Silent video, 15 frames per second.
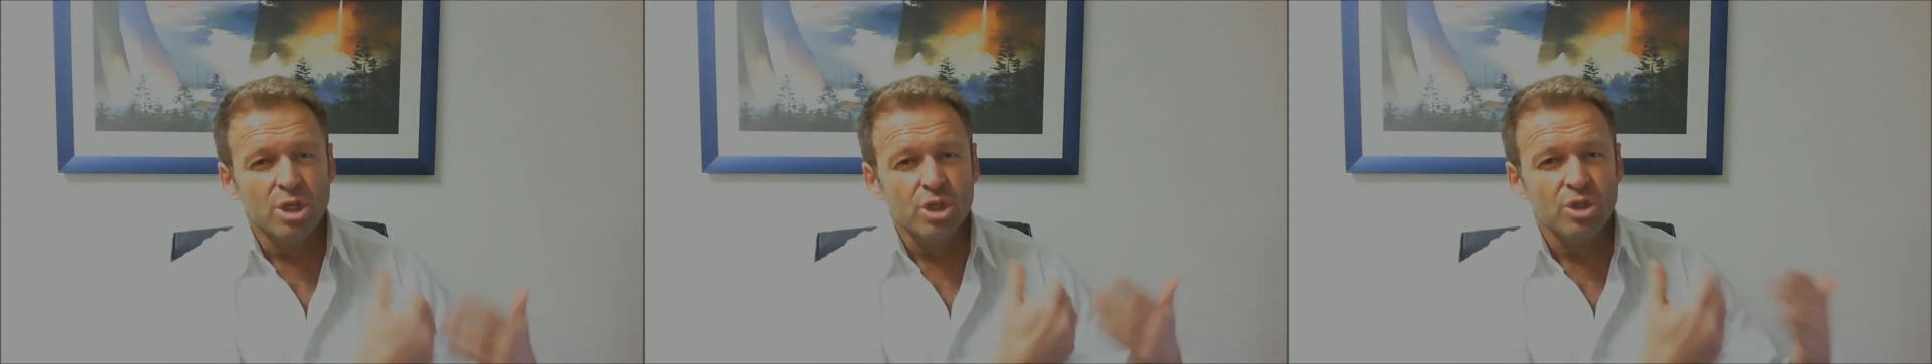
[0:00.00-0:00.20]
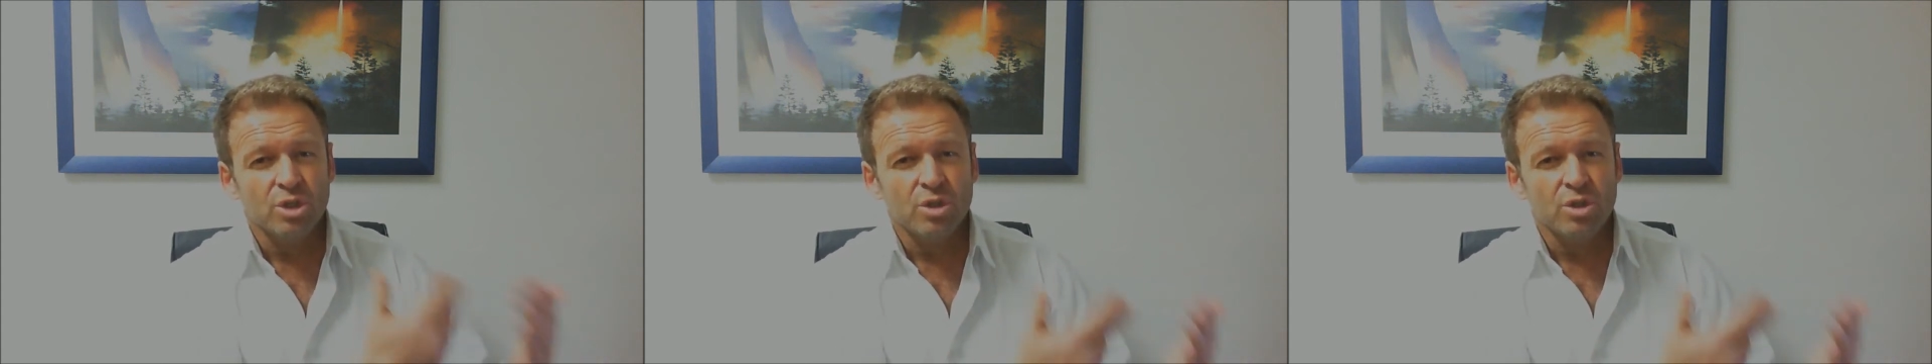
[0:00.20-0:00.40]

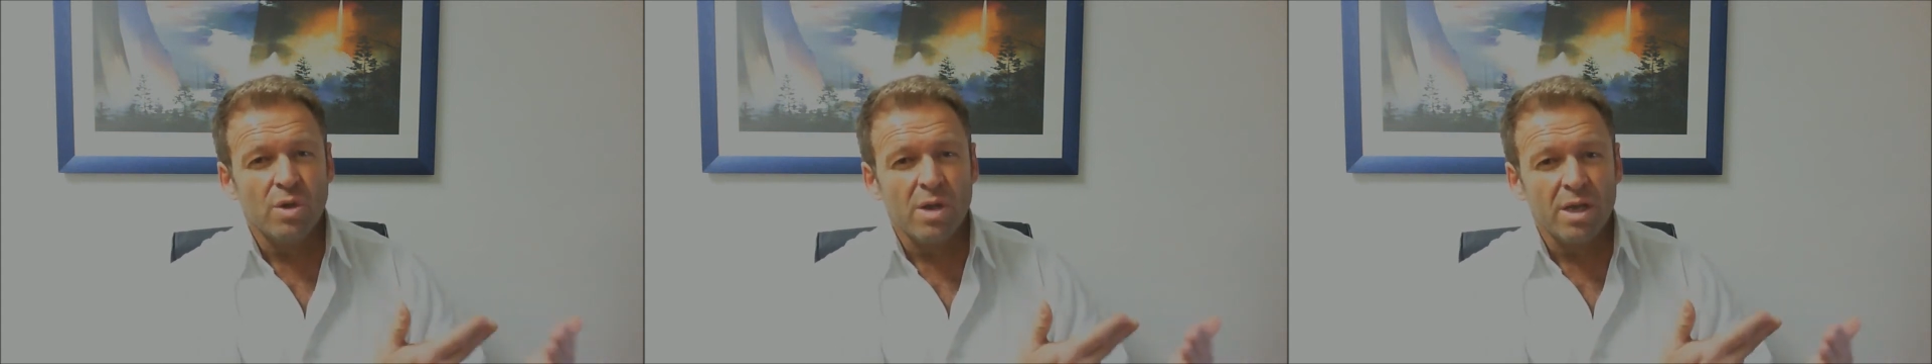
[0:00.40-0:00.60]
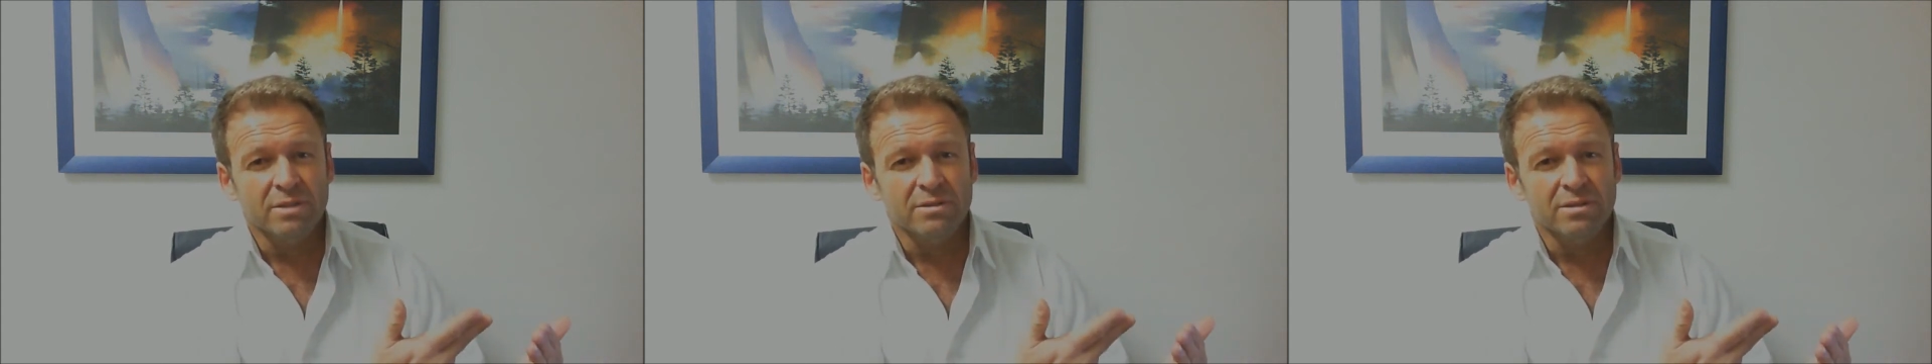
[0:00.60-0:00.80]

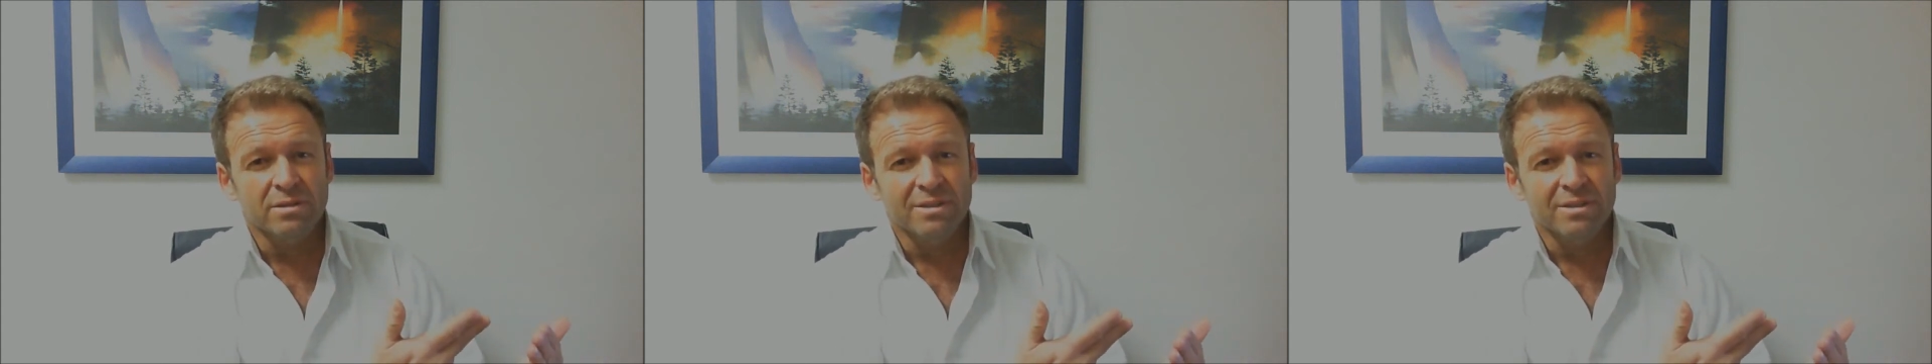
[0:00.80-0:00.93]
third